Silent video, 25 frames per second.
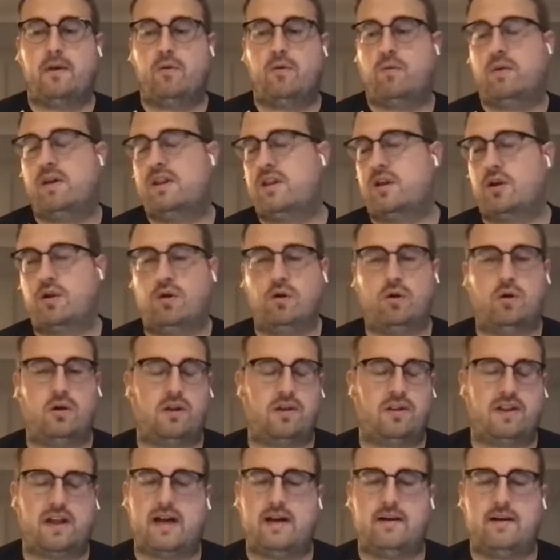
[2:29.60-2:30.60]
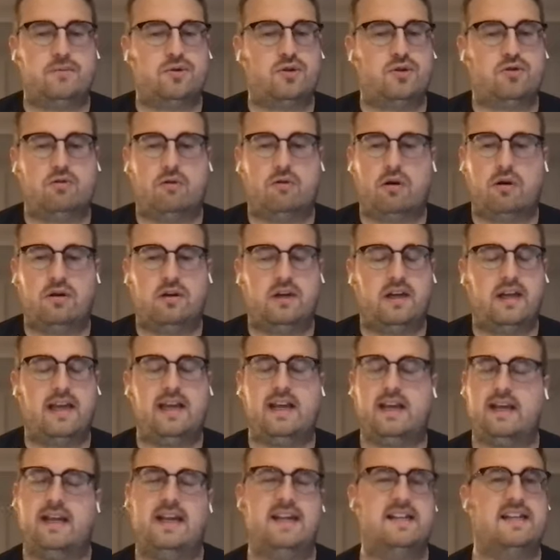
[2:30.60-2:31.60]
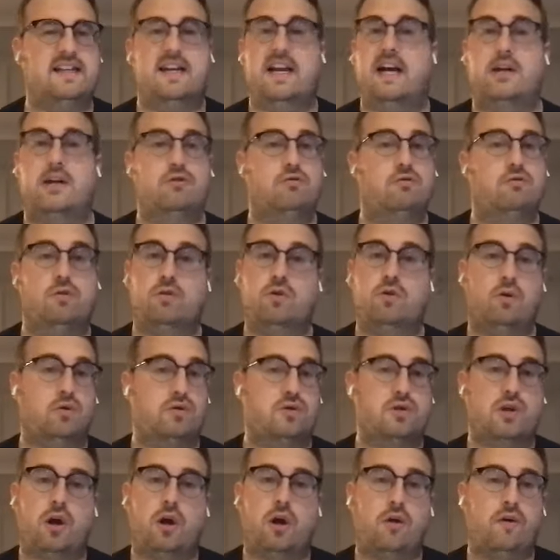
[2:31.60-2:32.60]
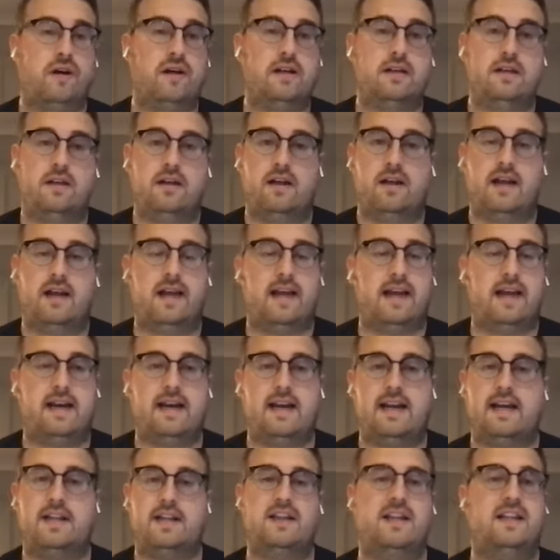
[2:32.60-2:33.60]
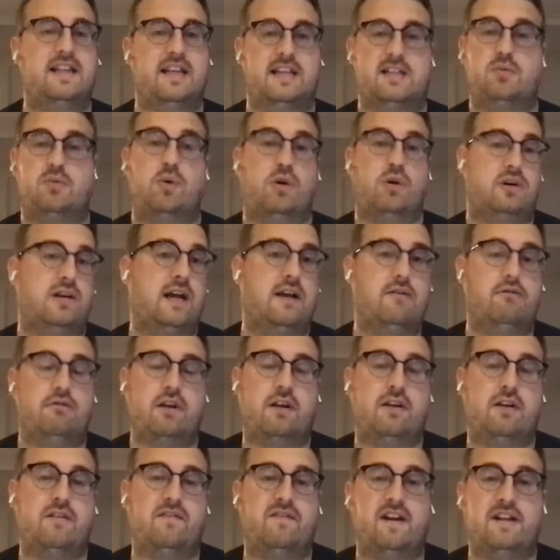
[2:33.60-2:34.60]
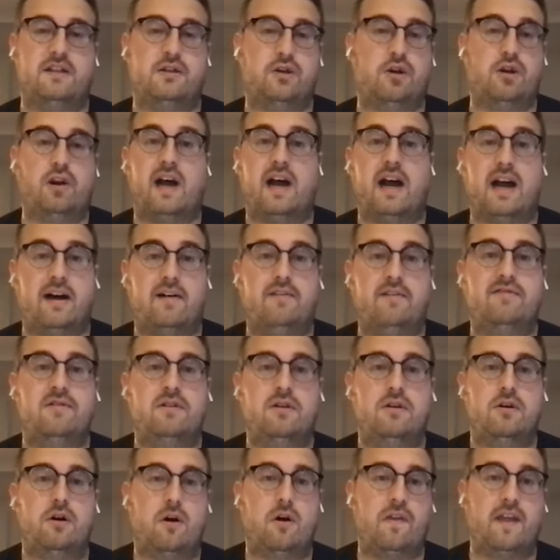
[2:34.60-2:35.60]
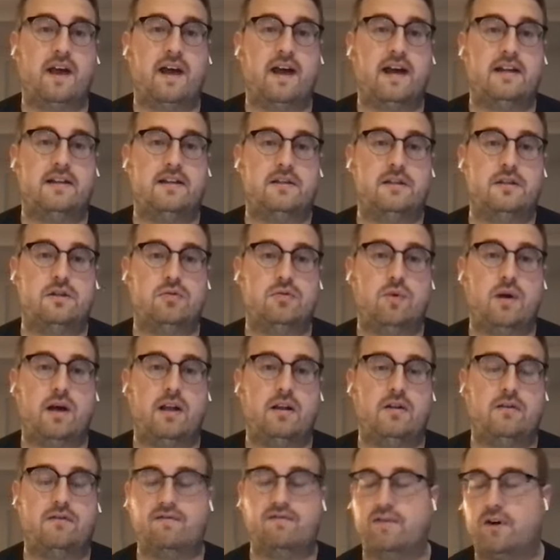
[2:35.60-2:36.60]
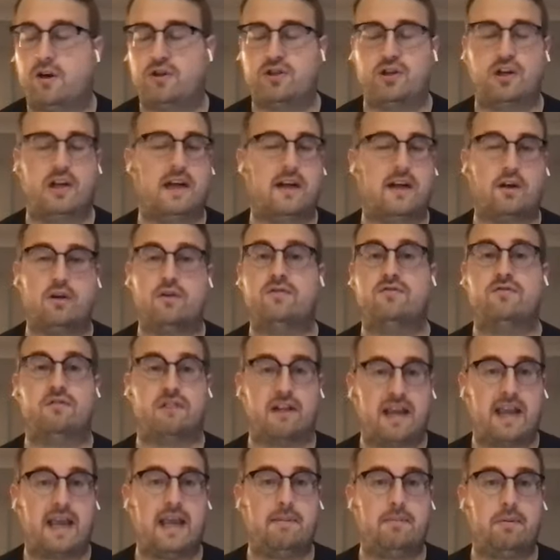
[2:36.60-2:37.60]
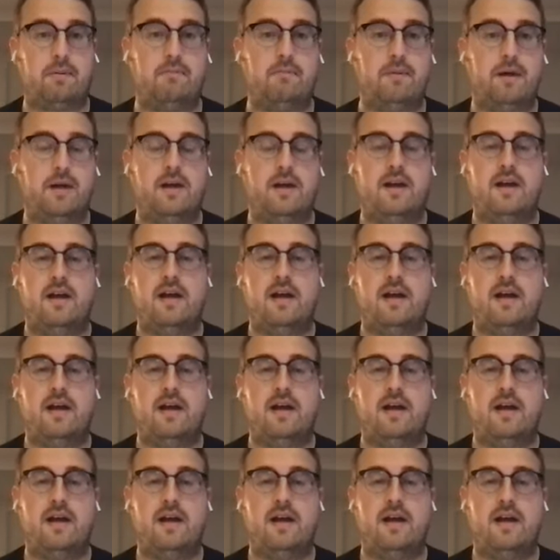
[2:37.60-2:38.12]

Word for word: with the goal of Armstrong, he, he's a natural goal scorer. And I think that's what Harrogate fans are going to have on the hands as well. Unfortunately, I'd love to keep him